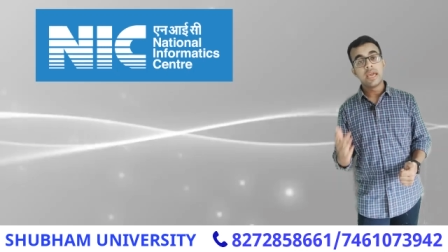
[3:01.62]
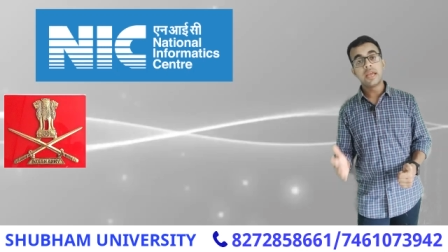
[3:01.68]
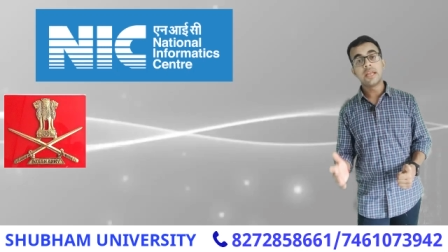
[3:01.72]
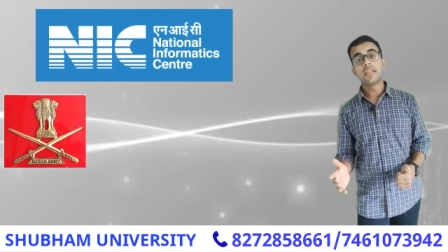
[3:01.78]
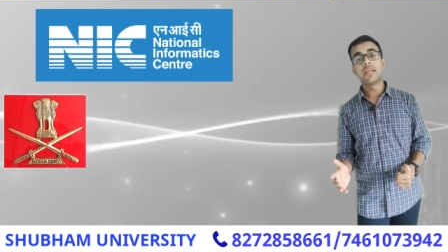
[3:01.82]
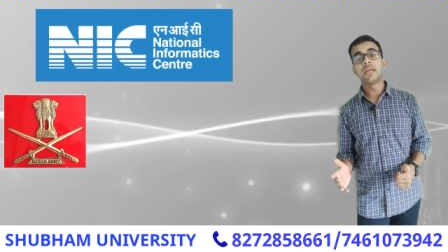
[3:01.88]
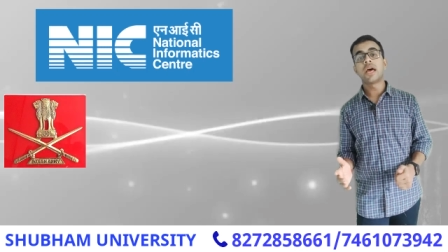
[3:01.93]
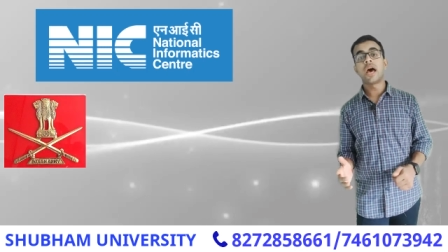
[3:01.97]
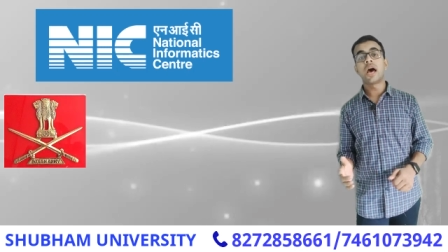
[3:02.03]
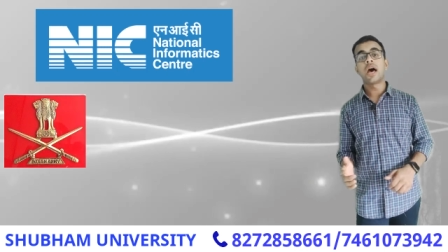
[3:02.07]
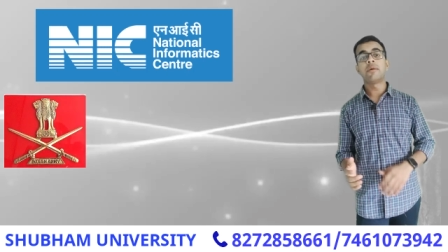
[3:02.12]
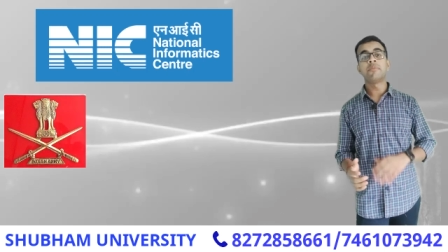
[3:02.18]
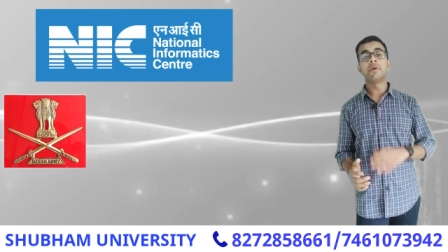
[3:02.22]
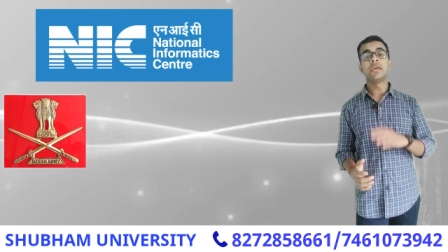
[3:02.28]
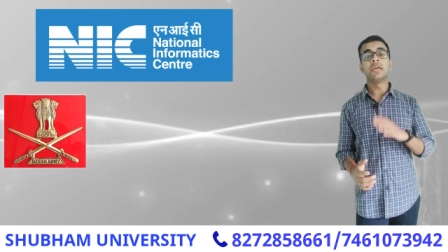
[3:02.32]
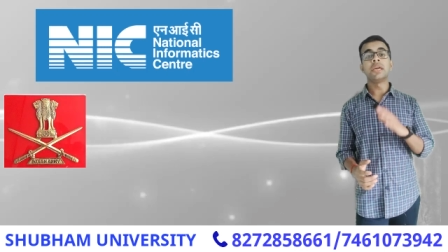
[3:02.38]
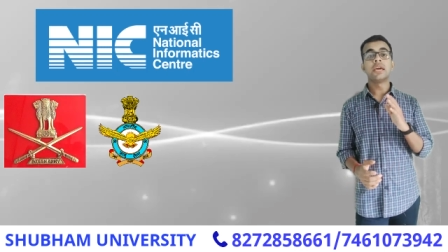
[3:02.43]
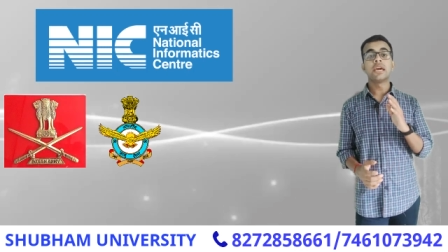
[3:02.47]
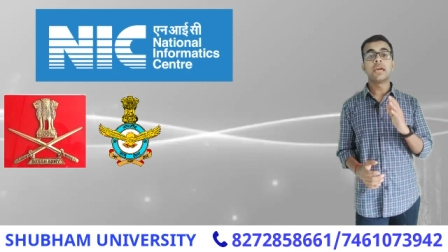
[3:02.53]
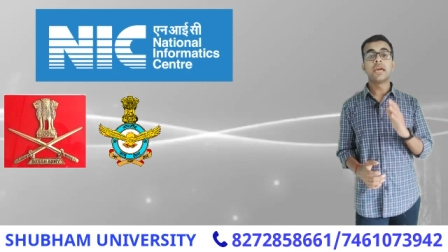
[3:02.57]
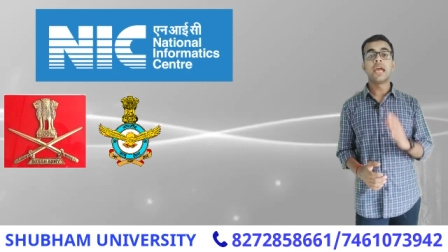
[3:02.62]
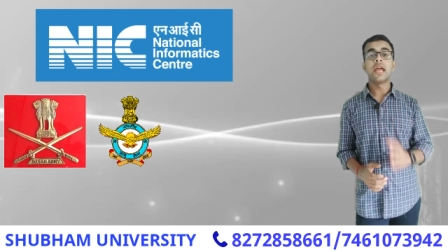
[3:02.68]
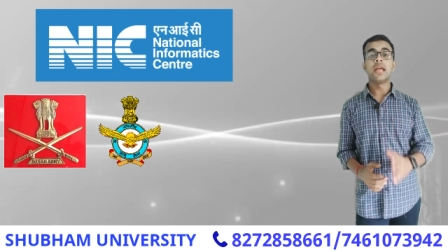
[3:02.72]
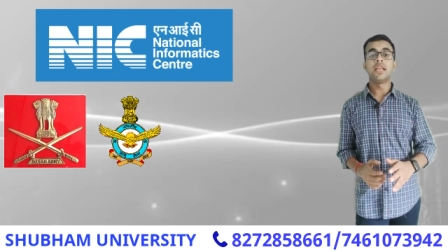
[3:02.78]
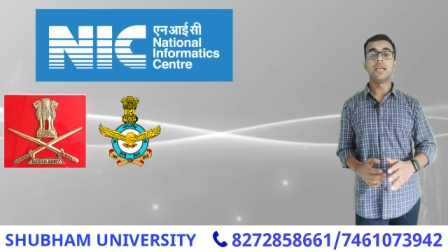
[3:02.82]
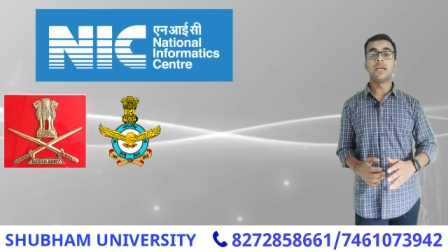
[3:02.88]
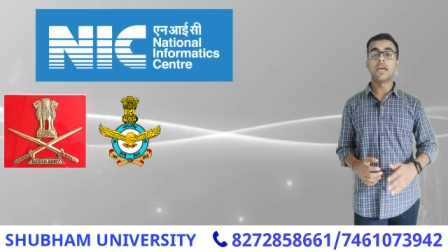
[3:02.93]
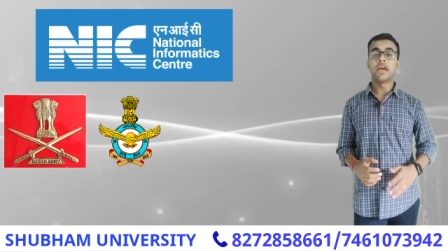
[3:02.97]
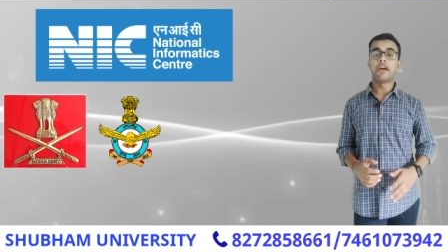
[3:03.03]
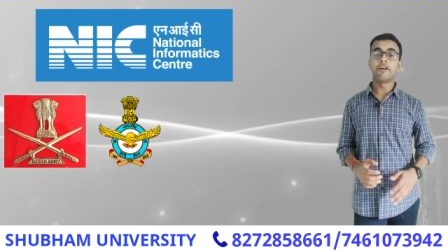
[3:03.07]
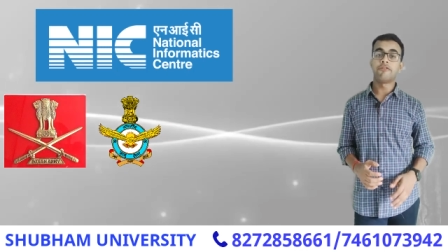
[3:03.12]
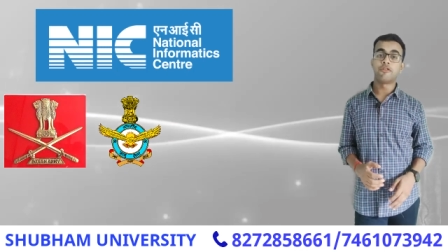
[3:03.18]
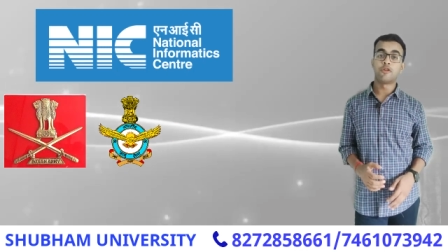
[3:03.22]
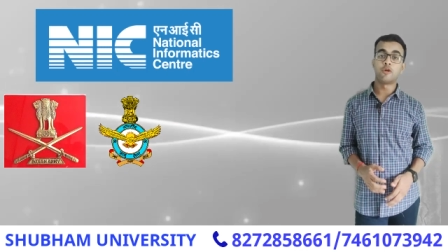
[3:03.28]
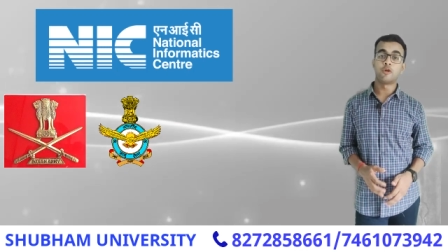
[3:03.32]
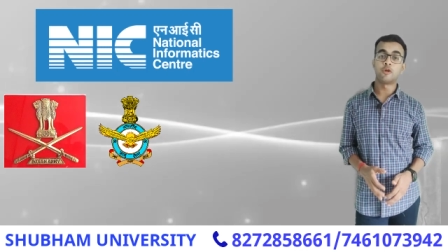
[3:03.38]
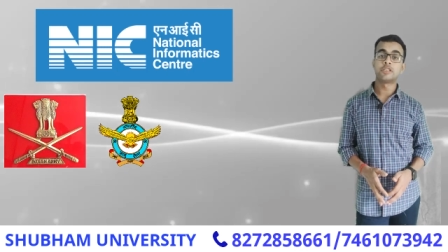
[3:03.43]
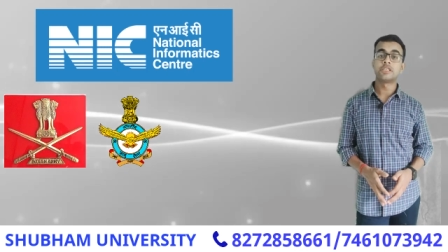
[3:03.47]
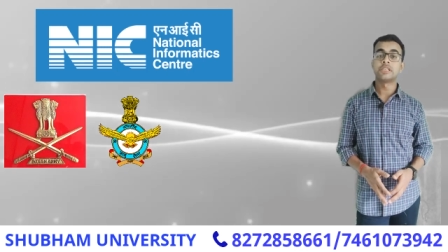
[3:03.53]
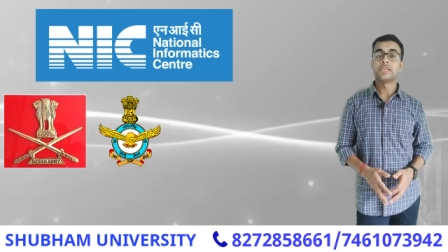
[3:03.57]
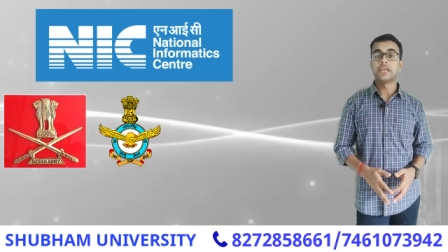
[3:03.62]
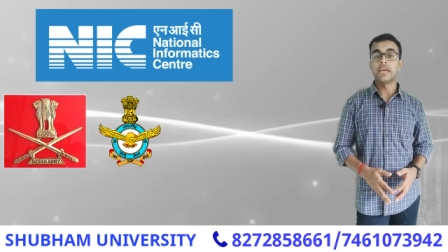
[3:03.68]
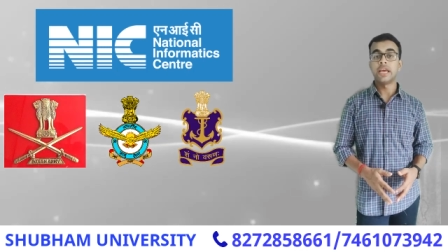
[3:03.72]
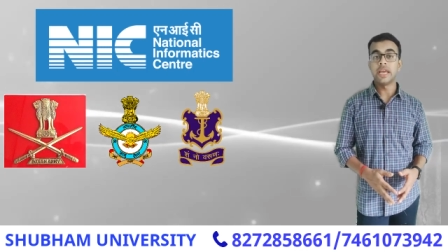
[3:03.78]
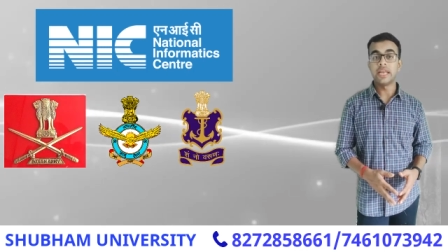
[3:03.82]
Indian Army, Indian Air Force,